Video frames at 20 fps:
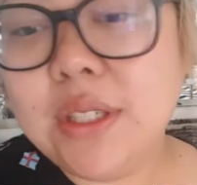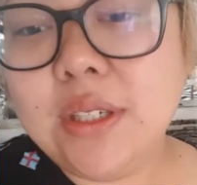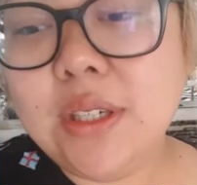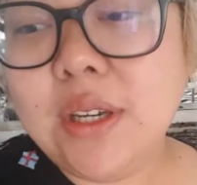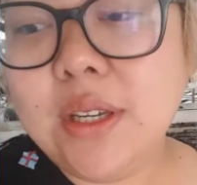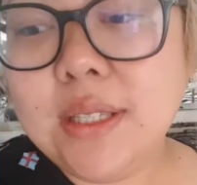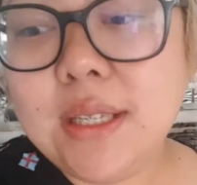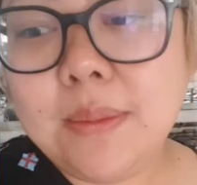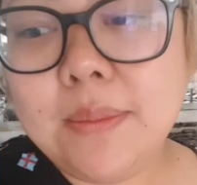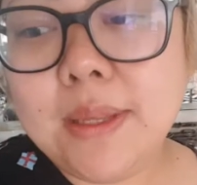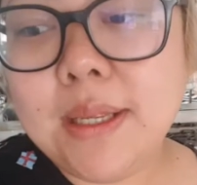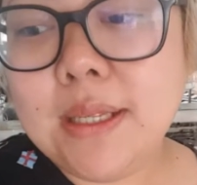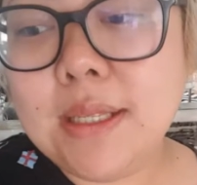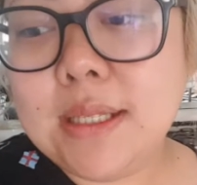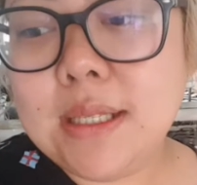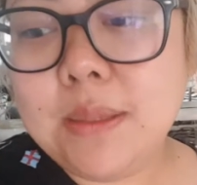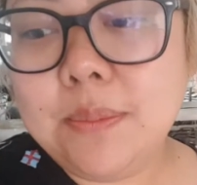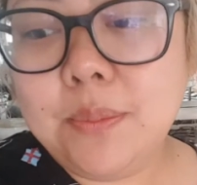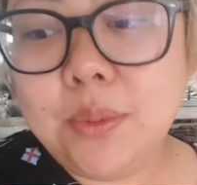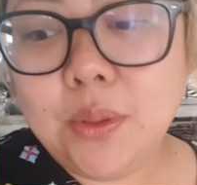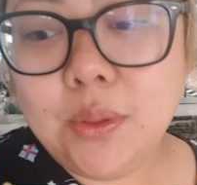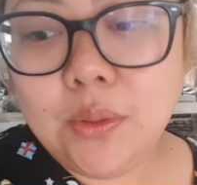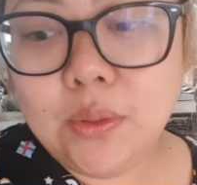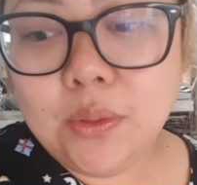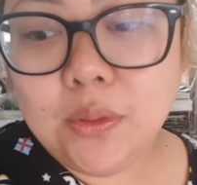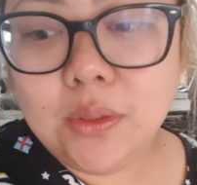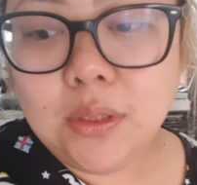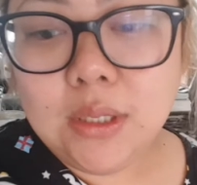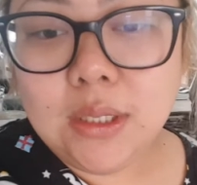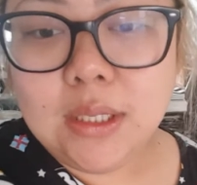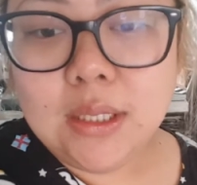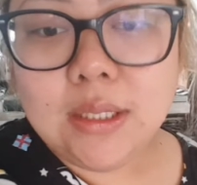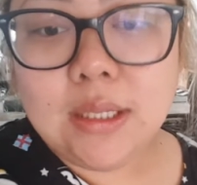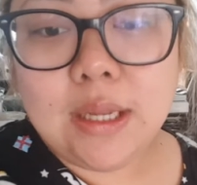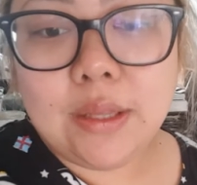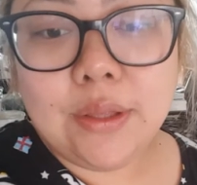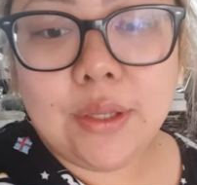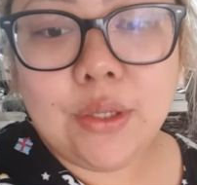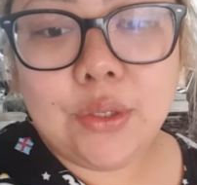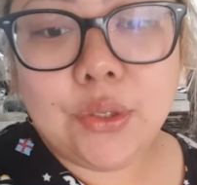gonna go something simple
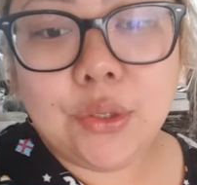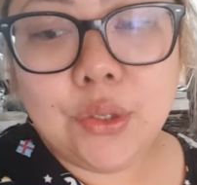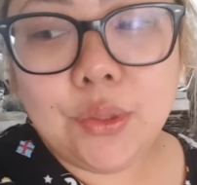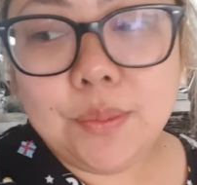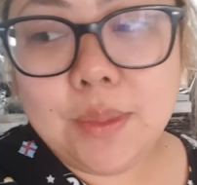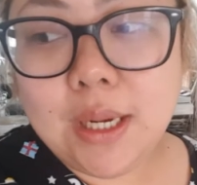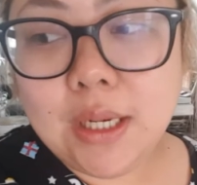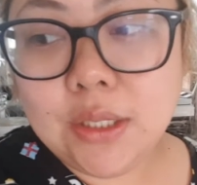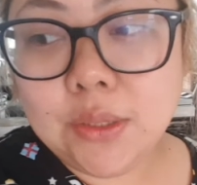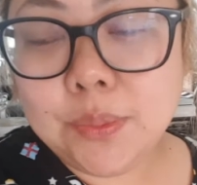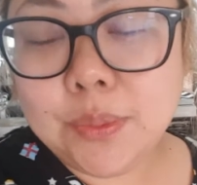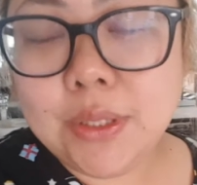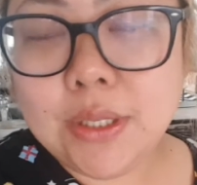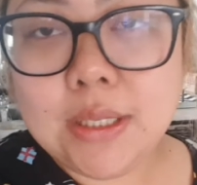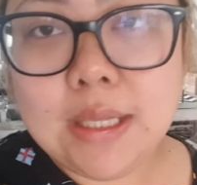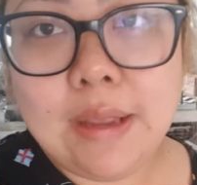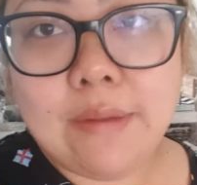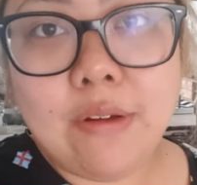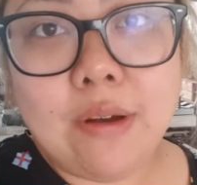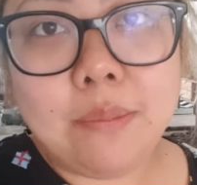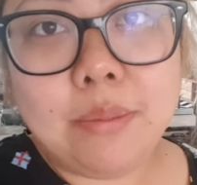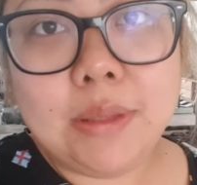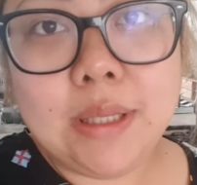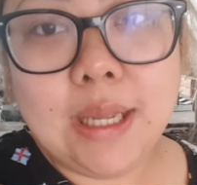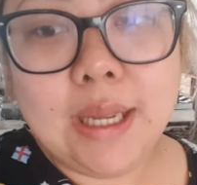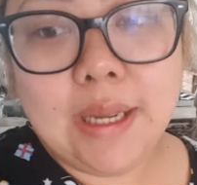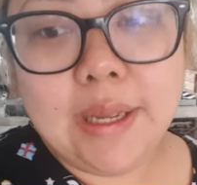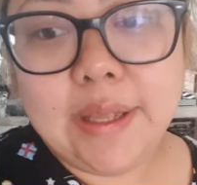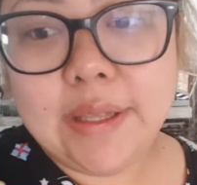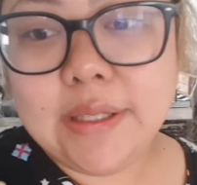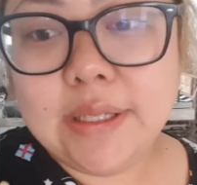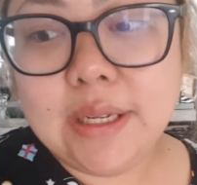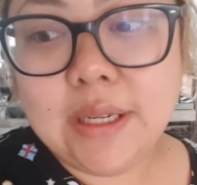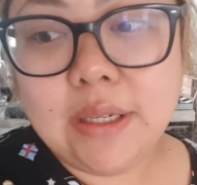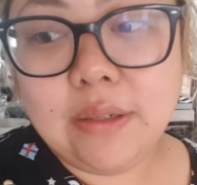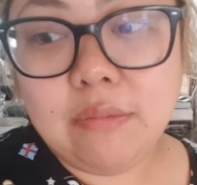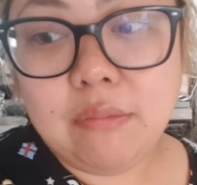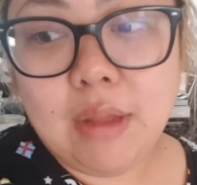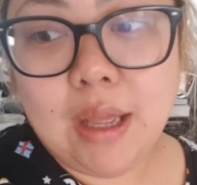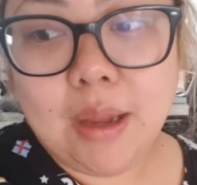nothing too much because they've got plans
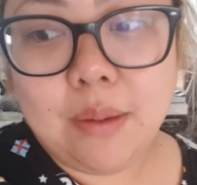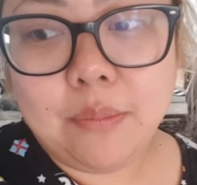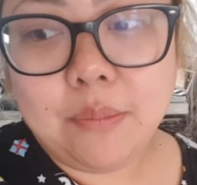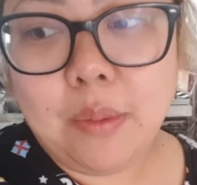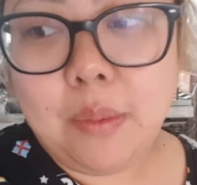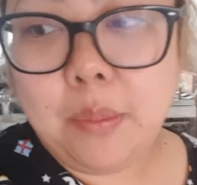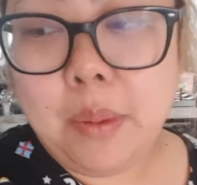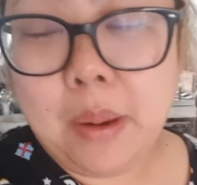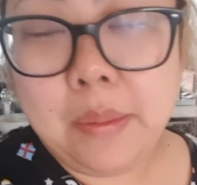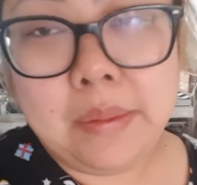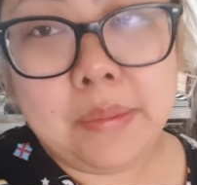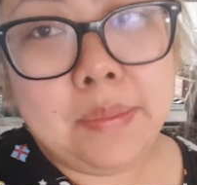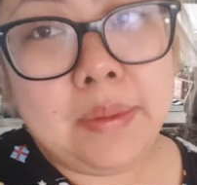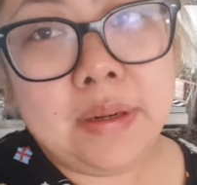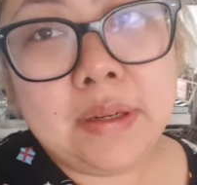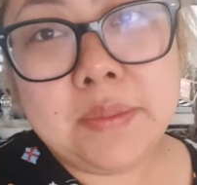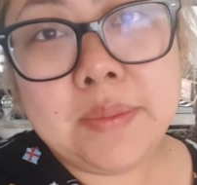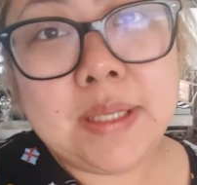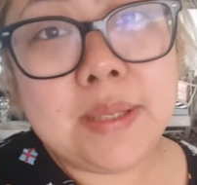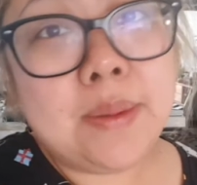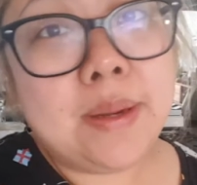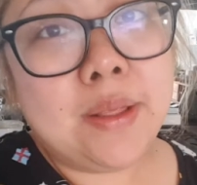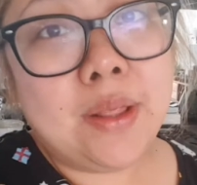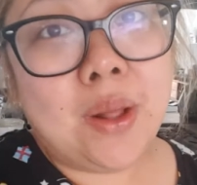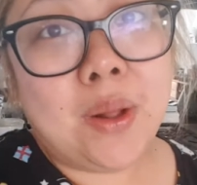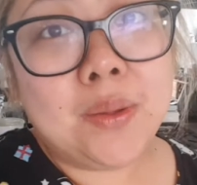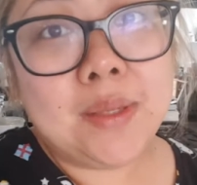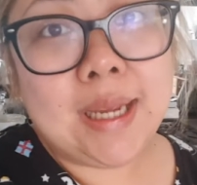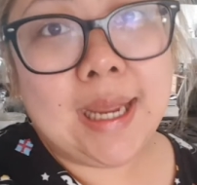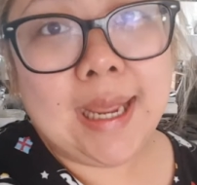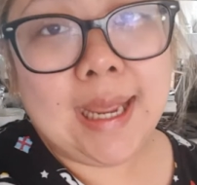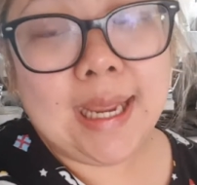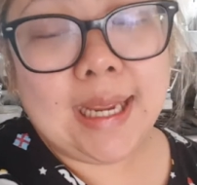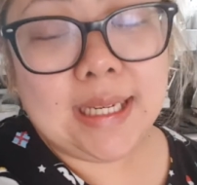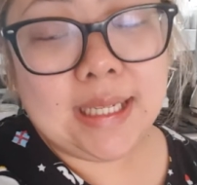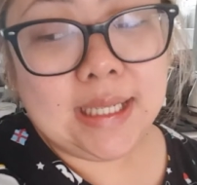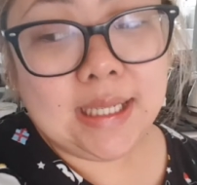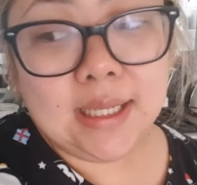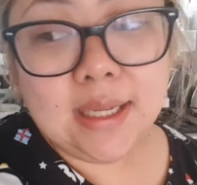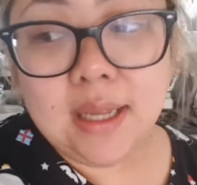and um, we're probably gonna be spending the whole day
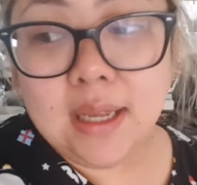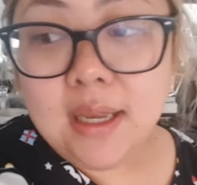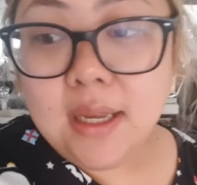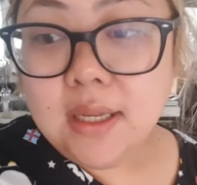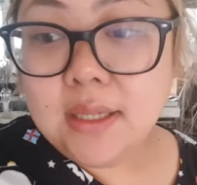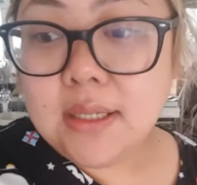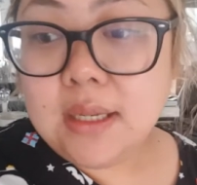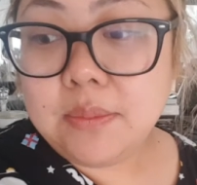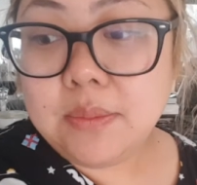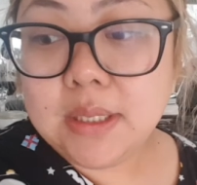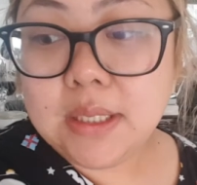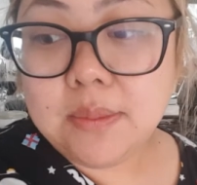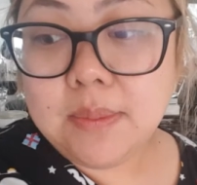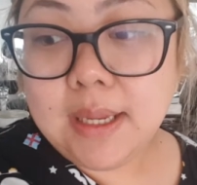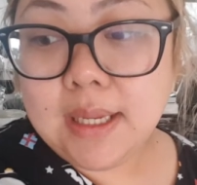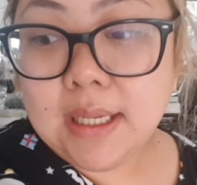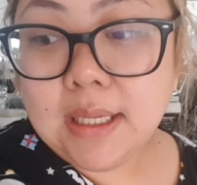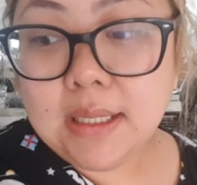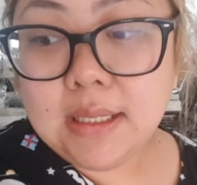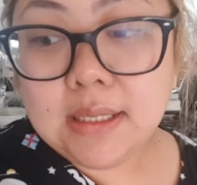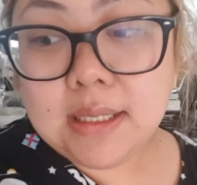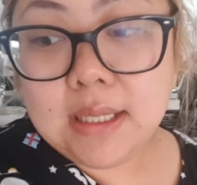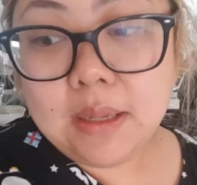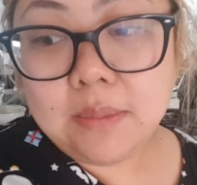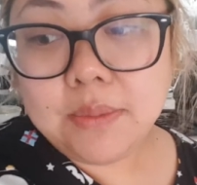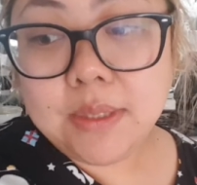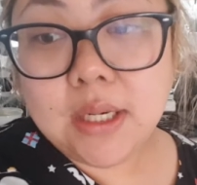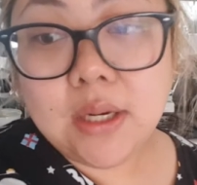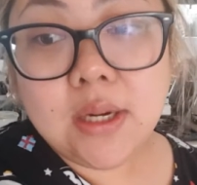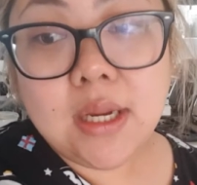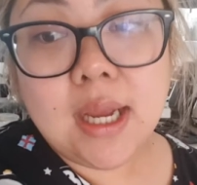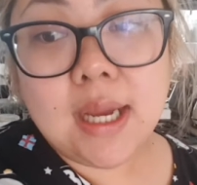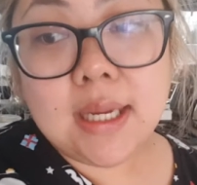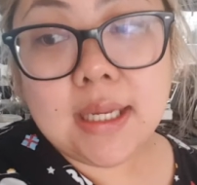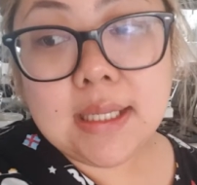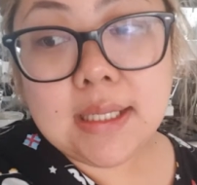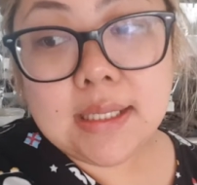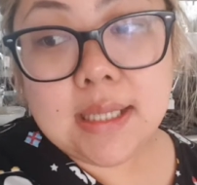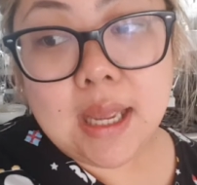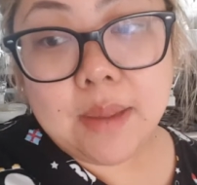eating so i'm just making some
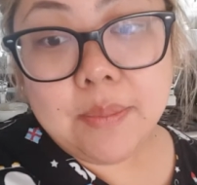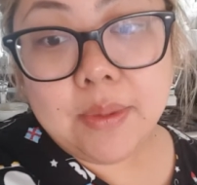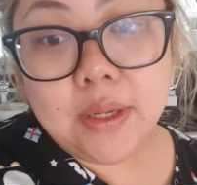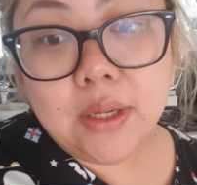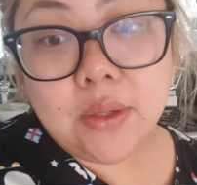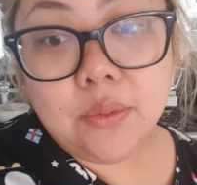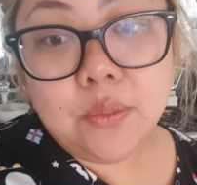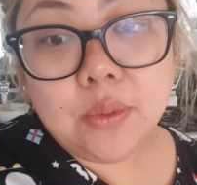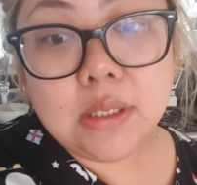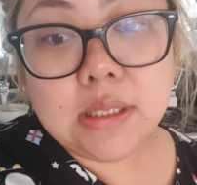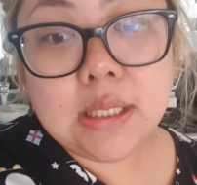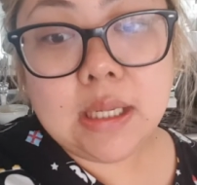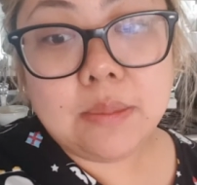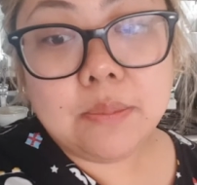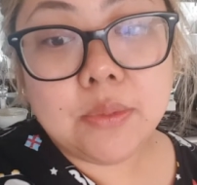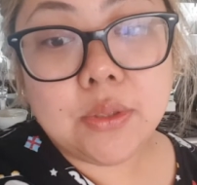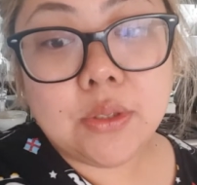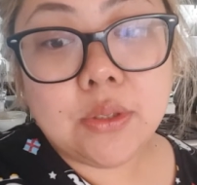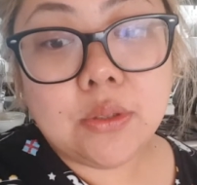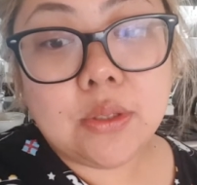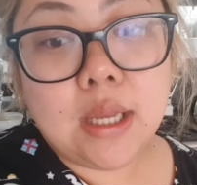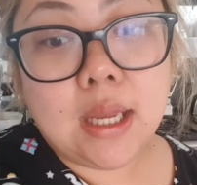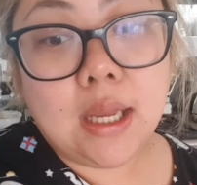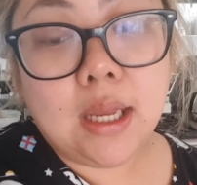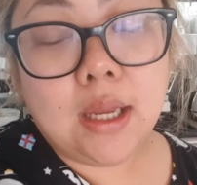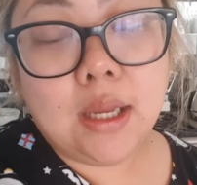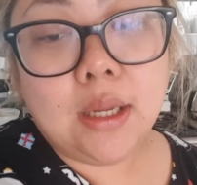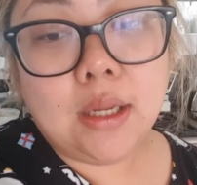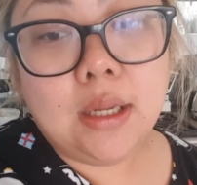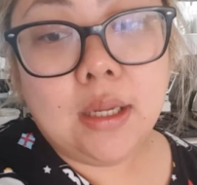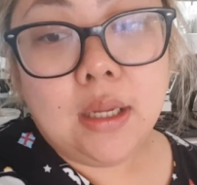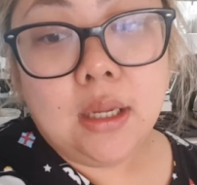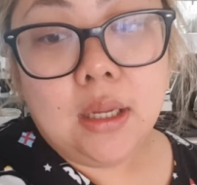teriyaki salmon with some uh,